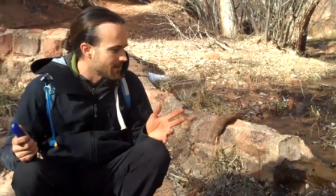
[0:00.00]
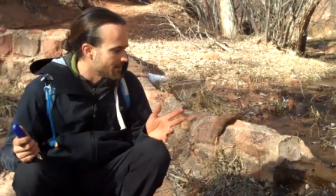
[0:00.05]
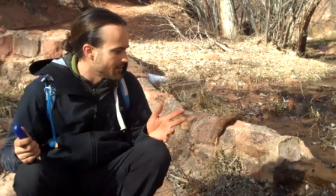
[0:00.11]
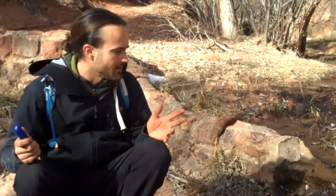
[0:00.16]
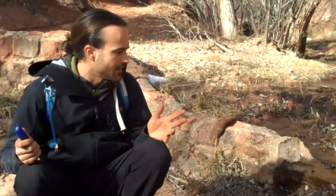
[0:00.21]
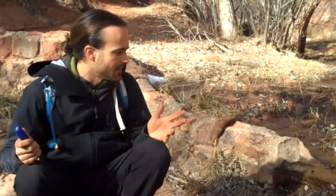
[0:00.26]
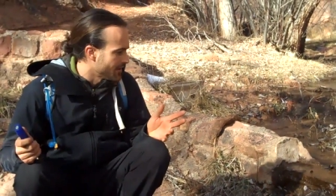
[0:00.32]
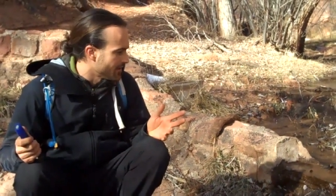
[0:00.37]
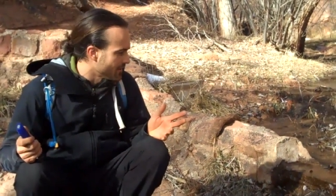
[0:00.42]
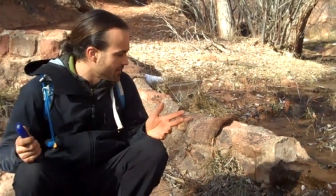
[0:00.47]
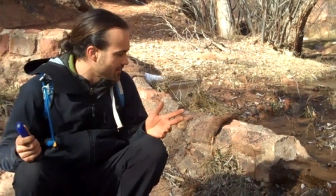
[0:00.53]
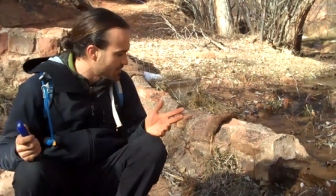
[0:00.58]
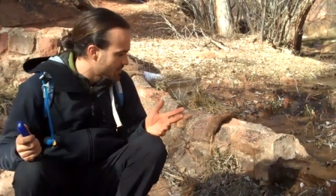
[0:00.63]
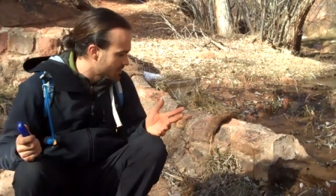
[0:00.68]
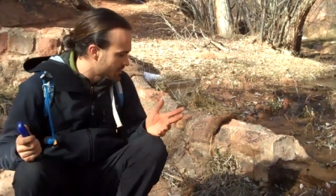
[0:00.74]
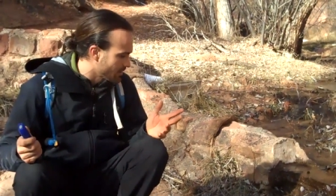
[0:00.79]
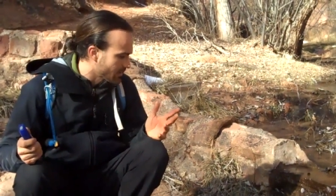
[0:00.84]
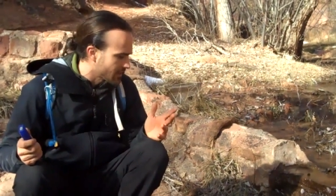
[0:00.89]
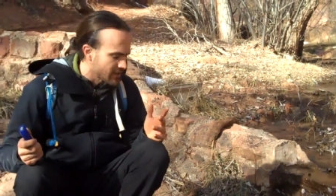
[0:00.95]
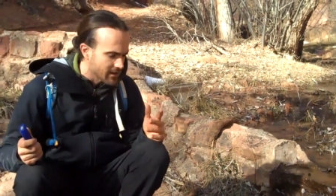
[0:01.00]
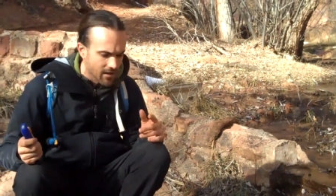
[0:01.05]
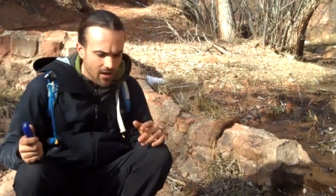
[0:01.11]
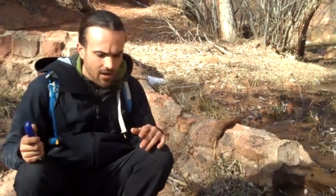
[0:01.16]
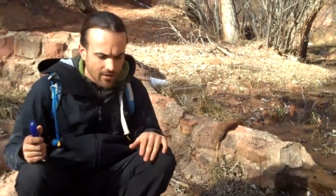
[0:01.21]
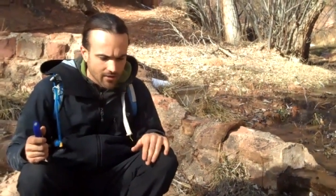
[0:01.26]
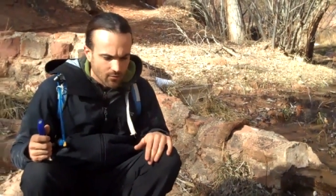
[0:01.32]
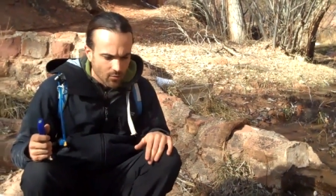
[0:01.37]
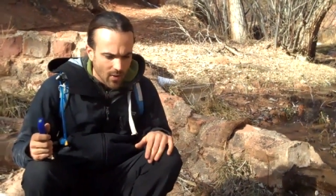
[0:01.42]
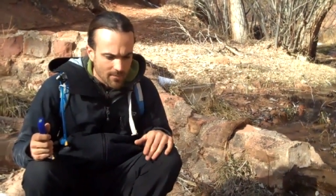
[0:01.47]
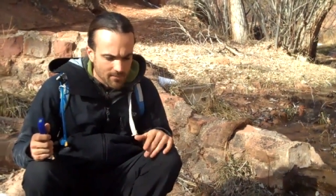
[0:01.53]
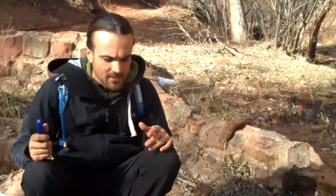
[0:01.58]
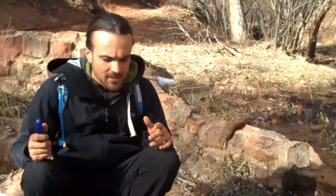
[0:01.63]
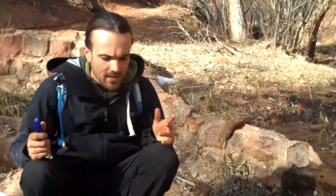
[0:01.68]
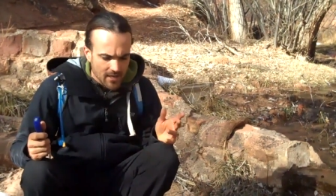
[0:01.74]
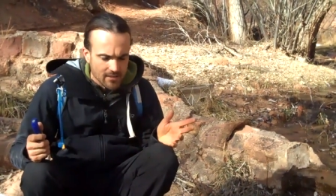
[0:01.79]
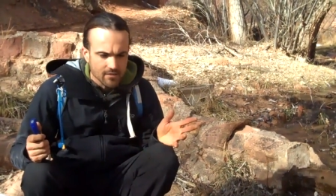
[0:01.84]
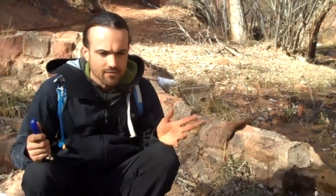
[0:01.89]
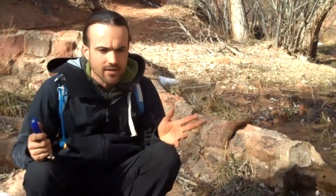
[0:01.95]
I'm, you know, just looking on
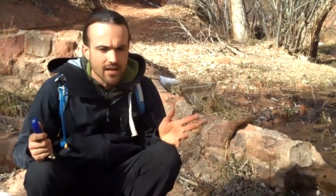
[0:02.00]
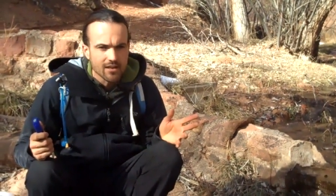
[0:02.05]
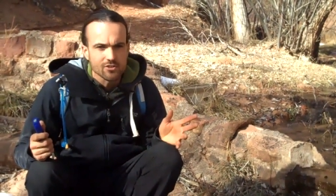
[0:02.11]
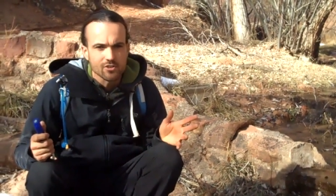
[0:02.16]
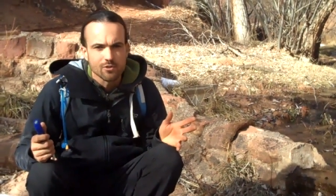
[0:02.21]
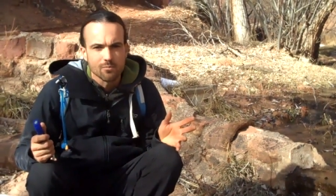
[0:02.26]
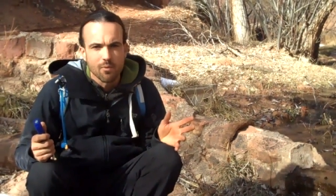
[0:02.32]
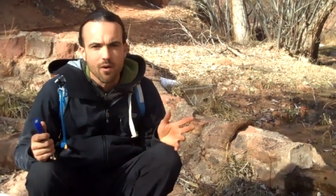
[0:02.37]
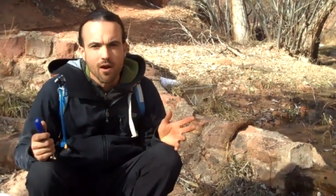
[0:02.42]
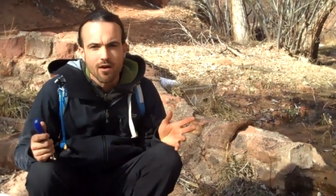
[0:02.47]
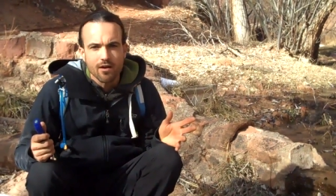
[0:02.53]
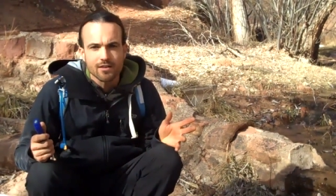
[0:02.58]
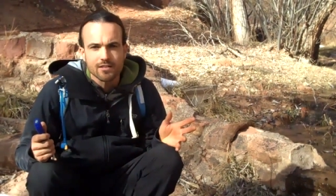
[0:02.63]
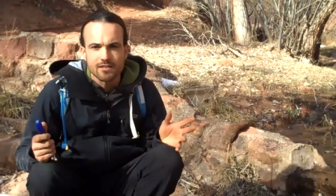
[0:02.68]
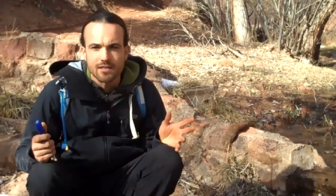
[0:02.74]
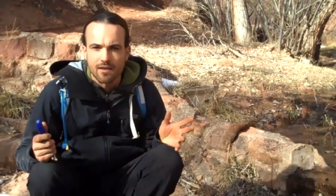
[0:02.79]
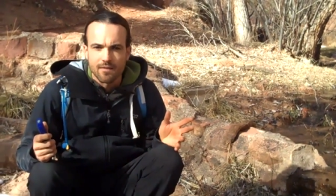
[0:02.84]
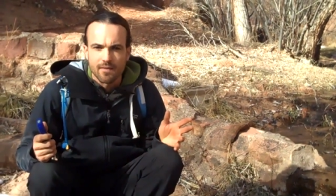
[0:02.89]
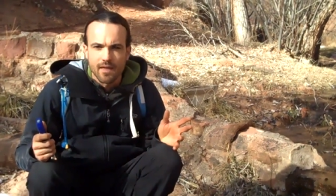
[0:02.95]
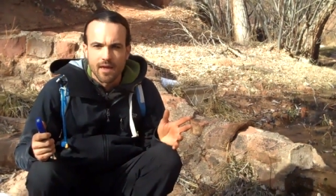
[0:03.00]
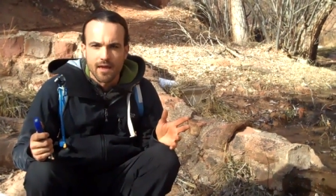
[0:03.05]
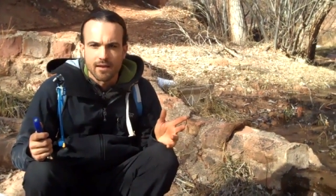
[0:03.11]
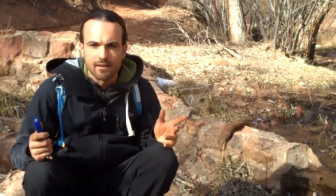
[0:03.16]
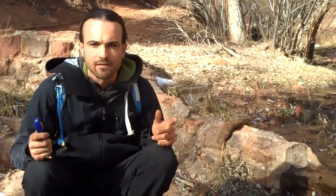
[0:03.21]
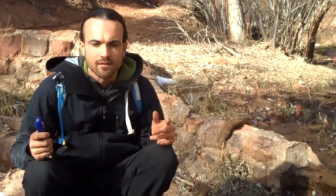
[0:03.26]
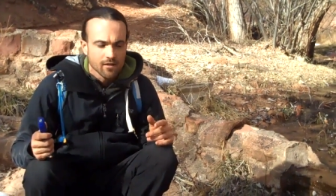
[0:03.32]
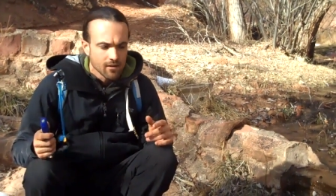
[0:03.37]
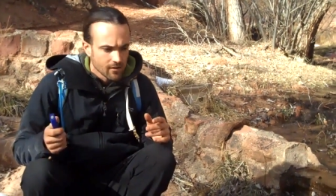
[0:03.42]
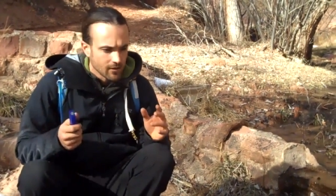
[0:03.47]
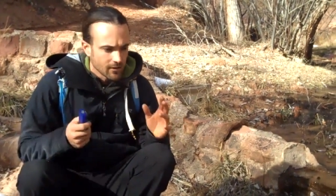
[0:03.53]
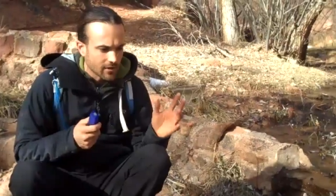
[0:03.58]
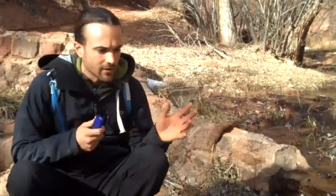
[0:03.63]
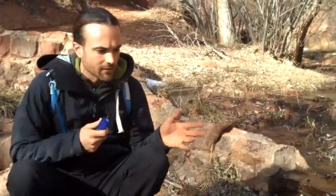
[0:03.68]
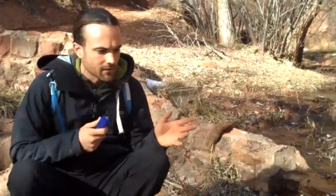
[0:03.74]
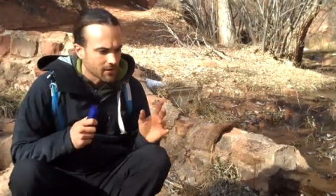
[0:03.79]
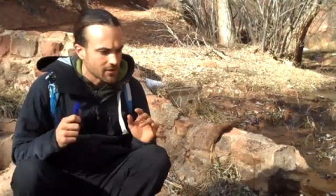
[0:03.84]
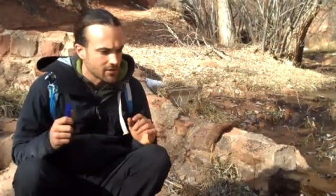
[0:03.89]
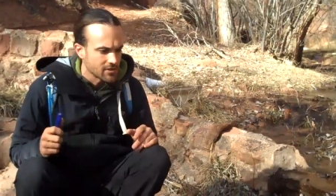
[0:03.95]
websites of national parks, and then
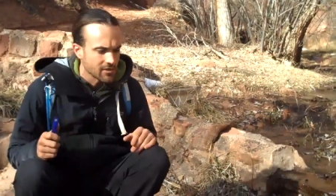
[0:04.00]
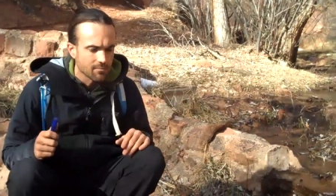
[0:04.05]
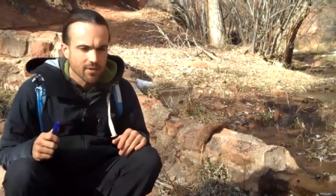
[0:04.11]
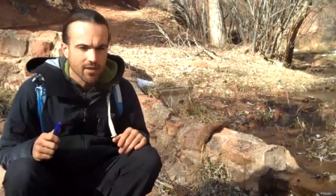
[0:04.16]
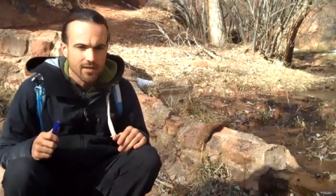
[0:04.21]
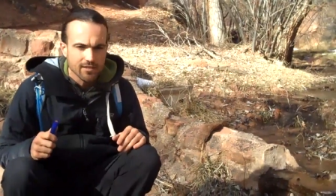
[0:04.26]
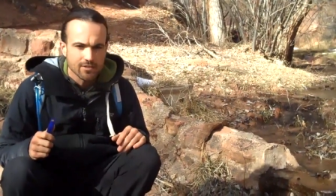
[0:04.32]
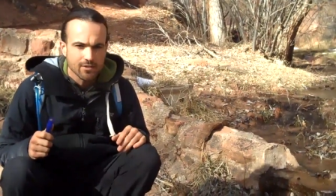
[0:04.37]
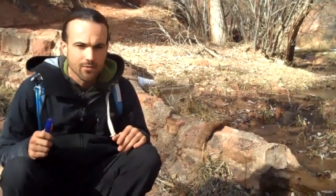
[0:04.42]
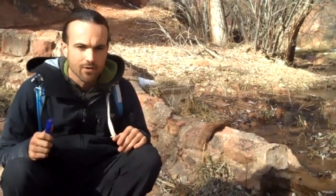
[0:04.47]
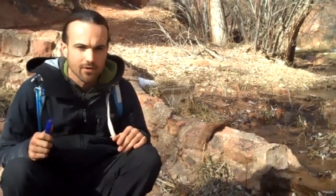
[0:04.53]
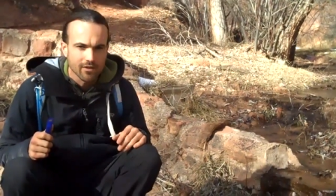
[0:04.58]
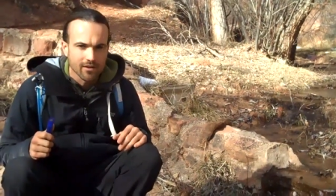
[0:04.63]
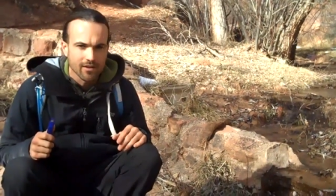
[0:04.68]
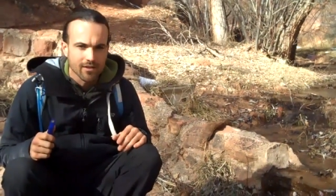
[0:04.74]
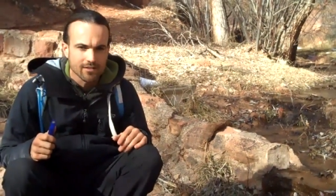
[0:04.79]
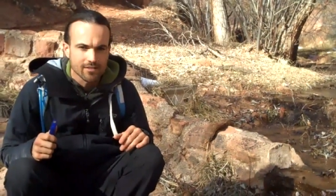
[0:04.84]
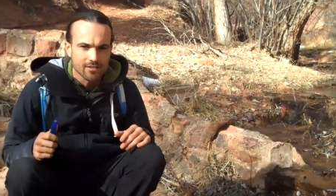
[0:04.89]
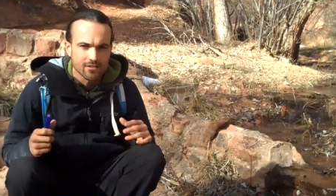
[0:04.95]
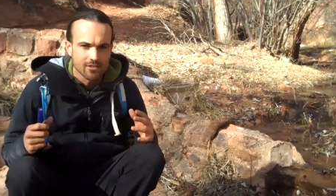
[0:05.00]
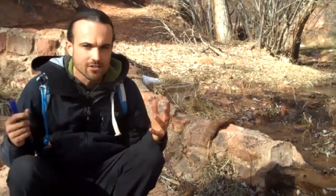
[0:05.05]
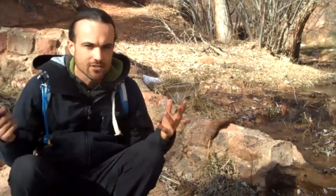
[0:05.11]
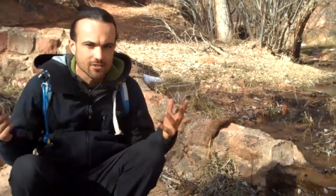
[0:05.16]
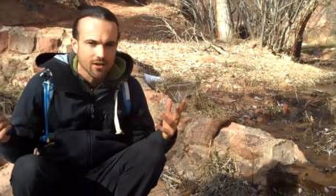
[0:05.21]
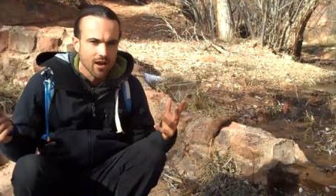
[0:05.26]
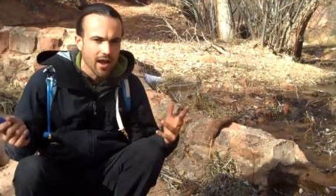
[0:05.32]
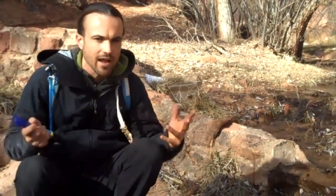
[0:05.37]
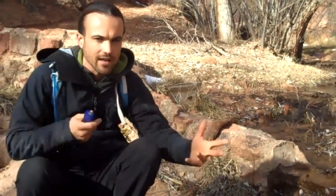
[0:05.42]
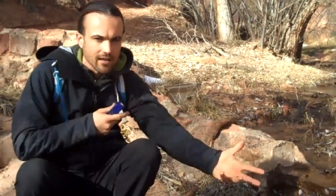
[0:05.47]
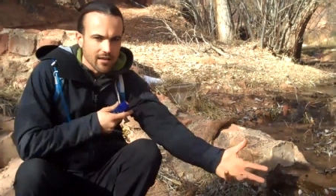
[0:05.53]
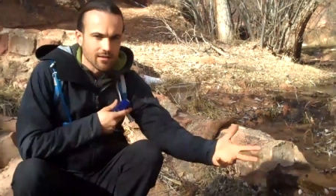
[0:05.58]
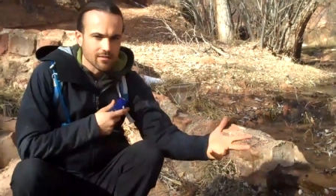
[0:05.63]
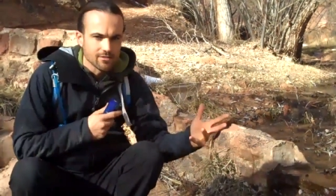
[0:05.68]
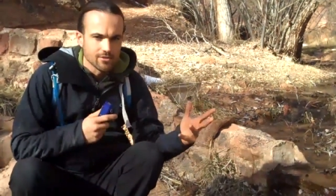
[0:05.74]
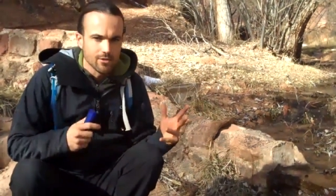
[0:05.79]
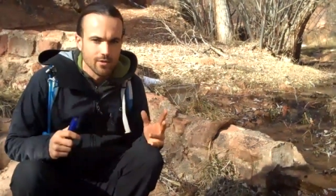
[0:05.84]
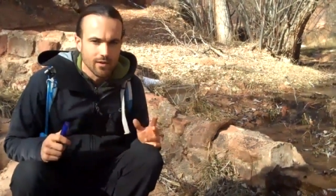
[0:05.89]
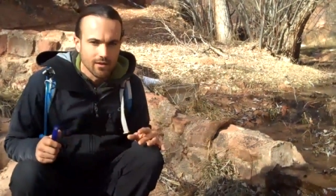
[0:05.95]
looking for the GPS coordinates and just
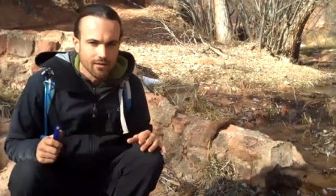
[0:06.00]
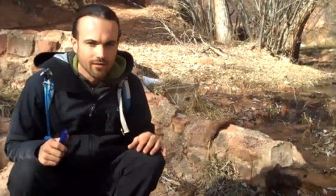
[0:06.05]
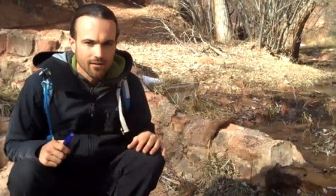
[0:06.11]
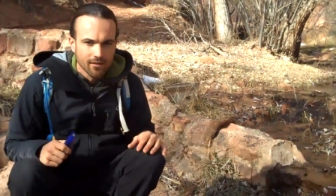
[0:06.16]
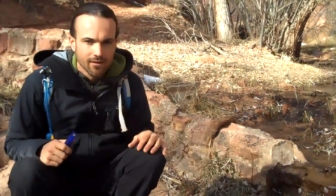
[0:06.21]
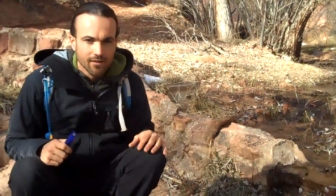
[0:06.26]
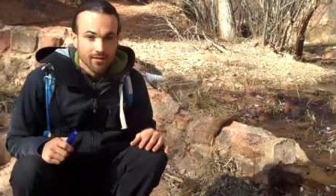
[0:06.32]
hiking to it